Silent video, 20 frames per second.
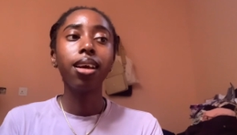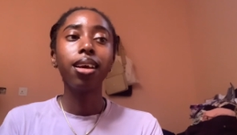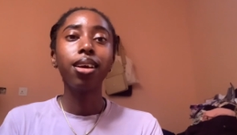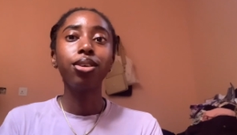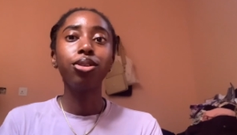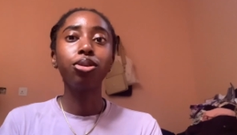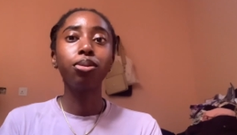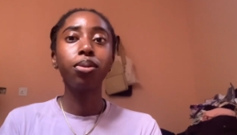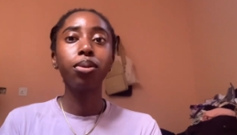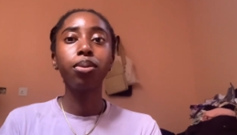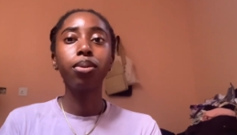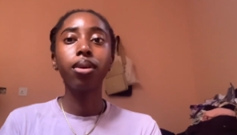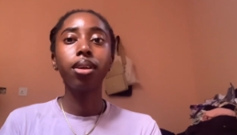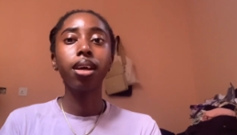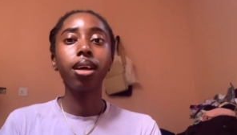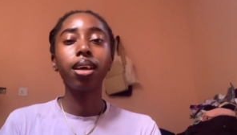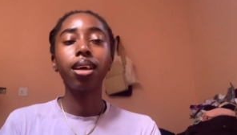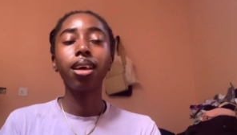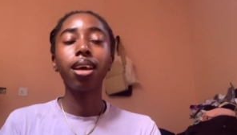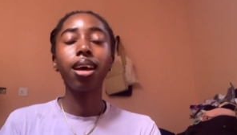So people are
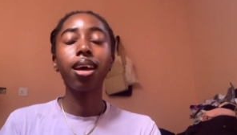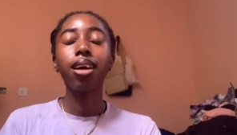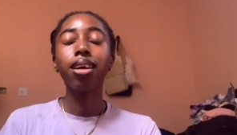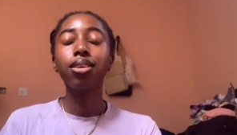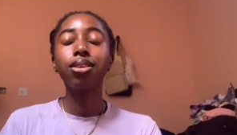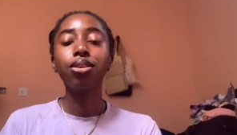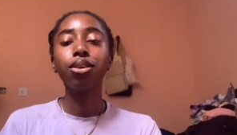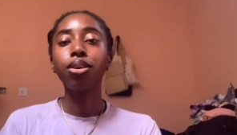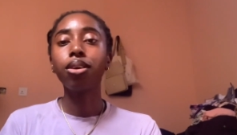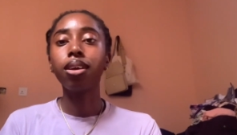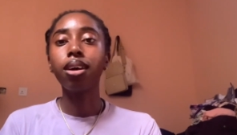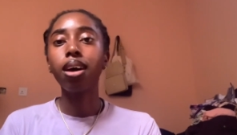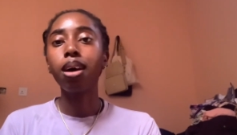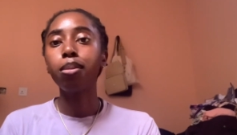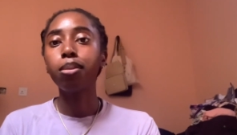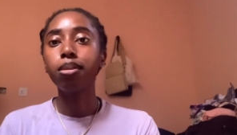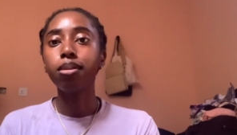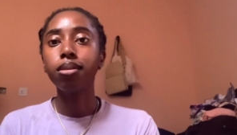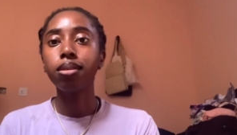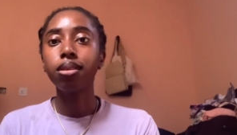like, yeah, it's not gonna
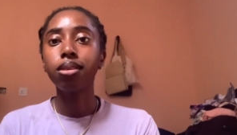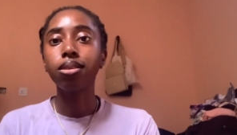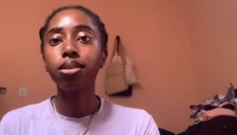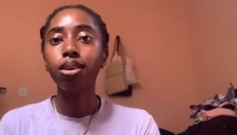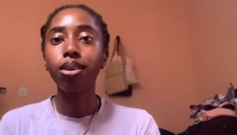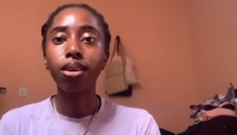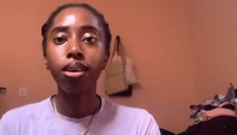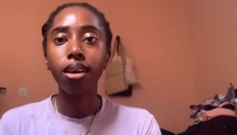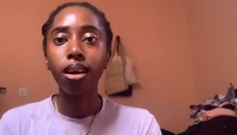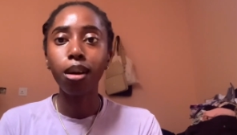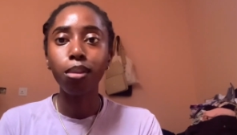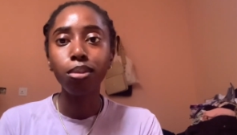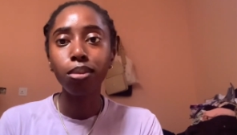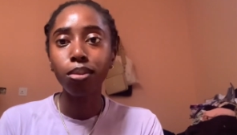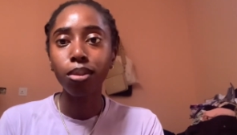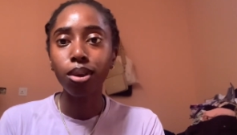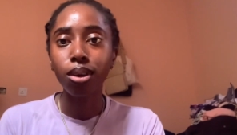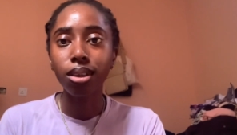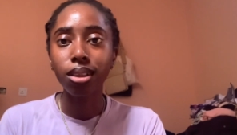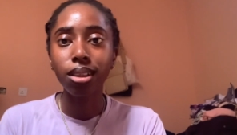happen. It's not gonna happen
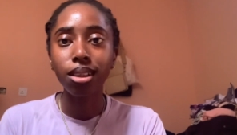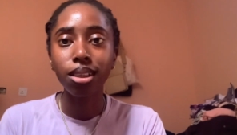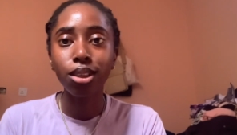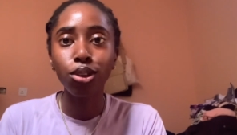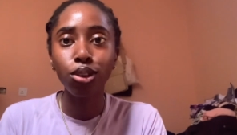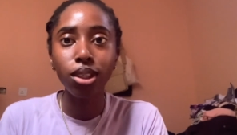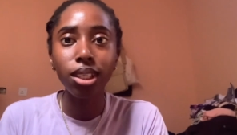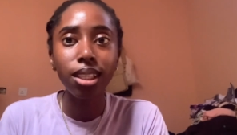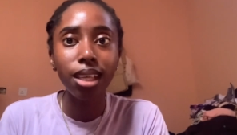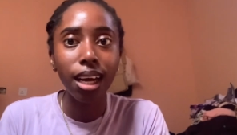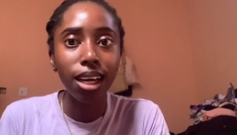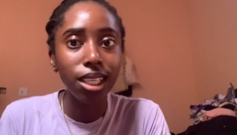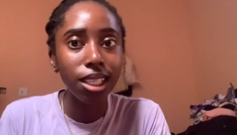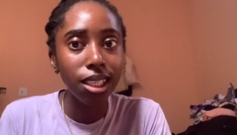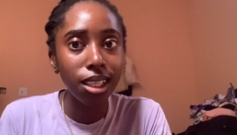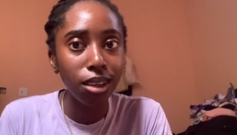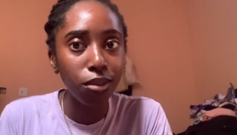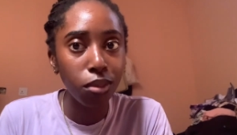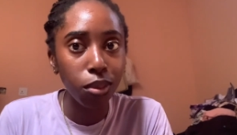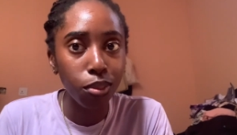because you didn't actually
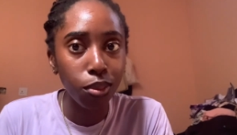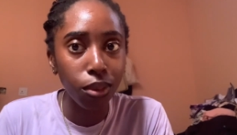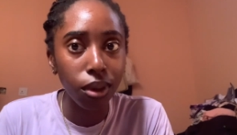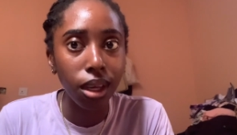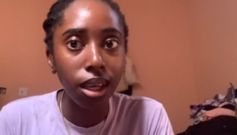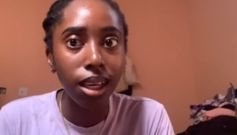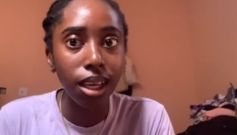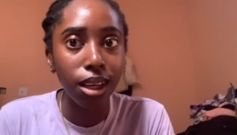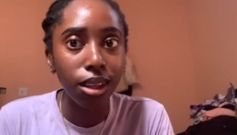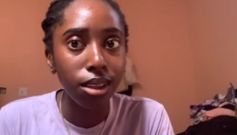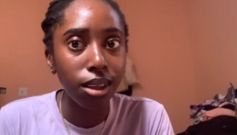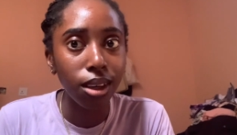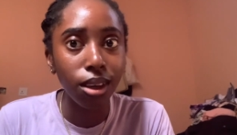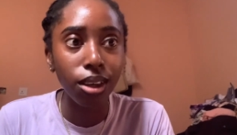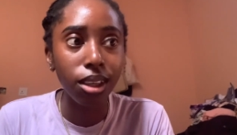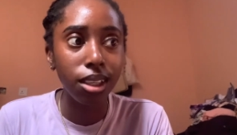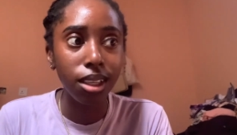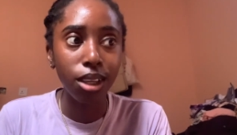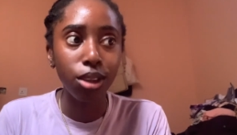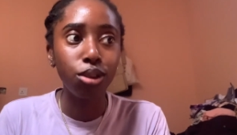give people a year or a
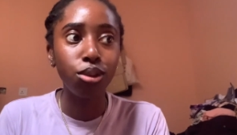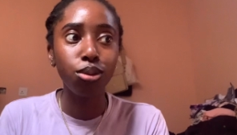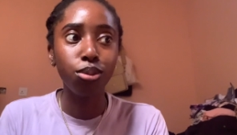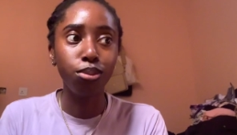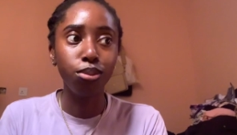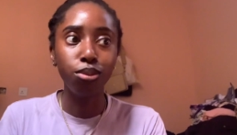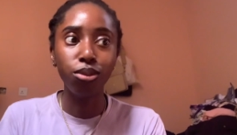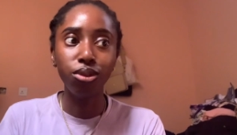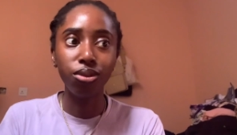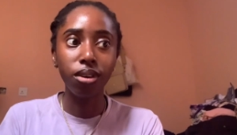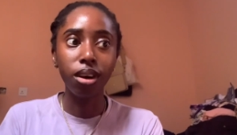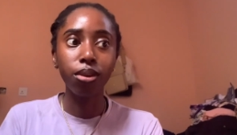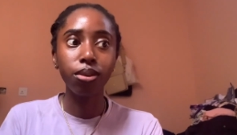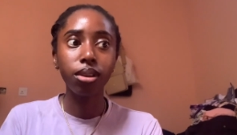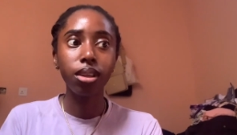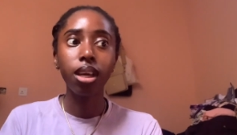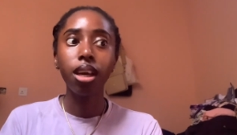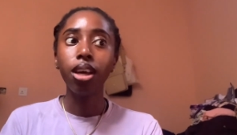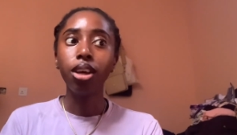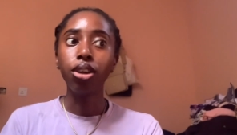day to move out.
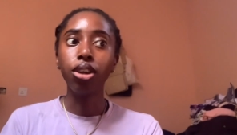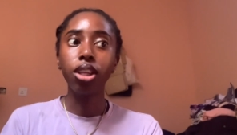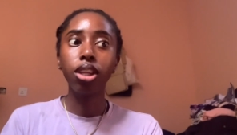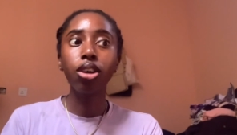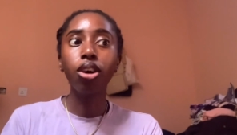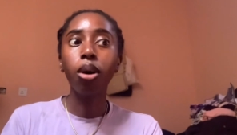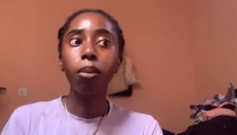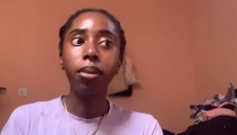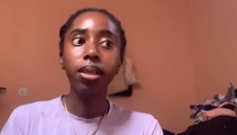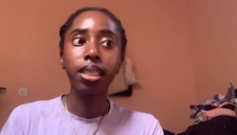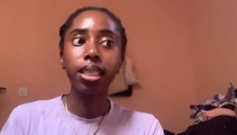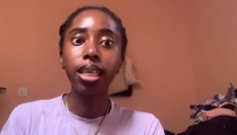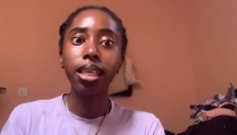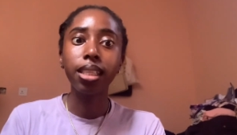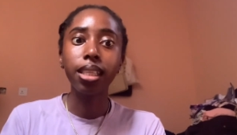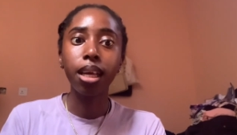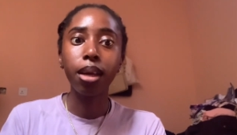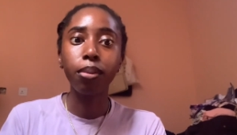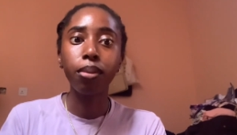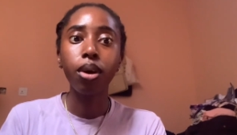You didn't compensate
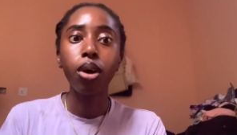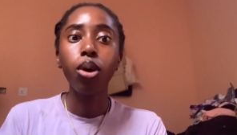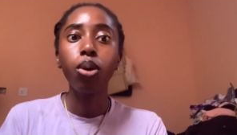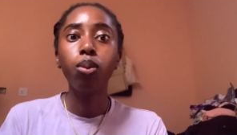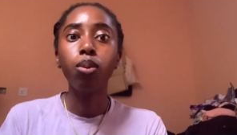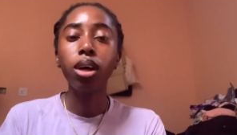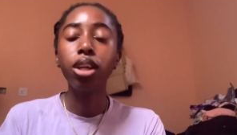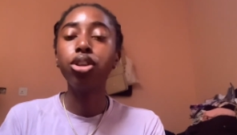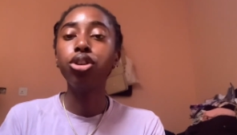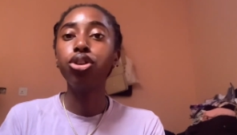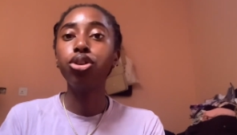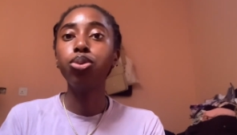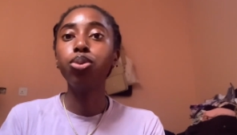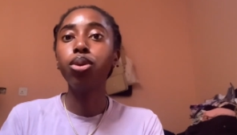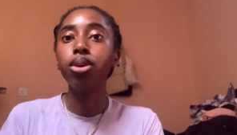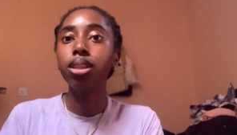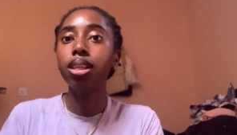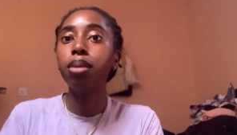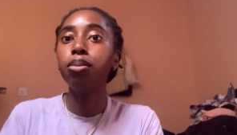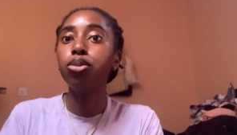them. Where did you want
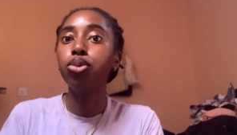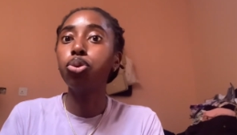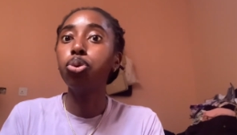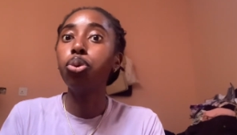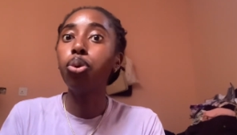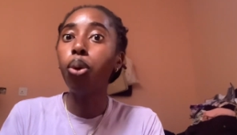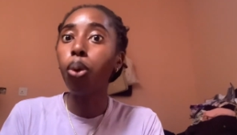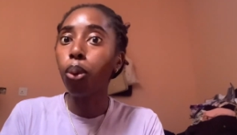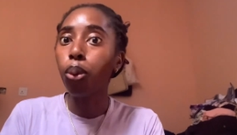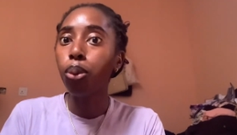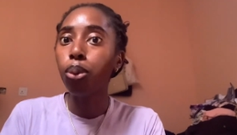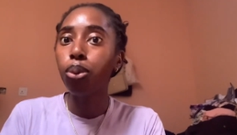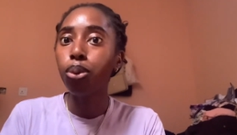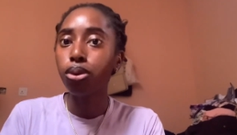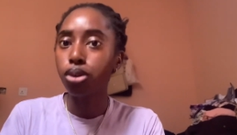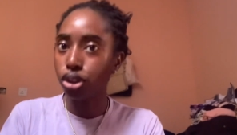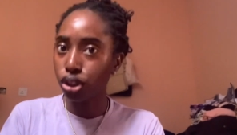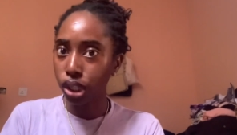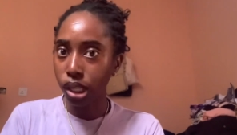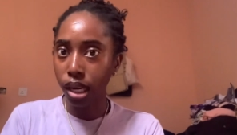them to go?
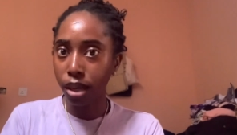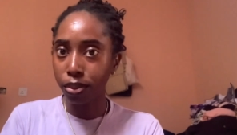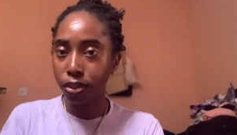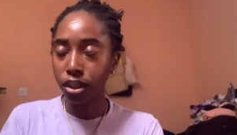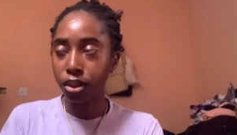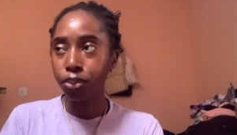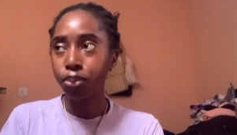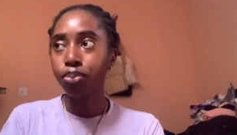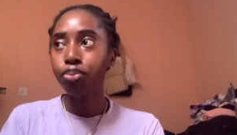Do you get me?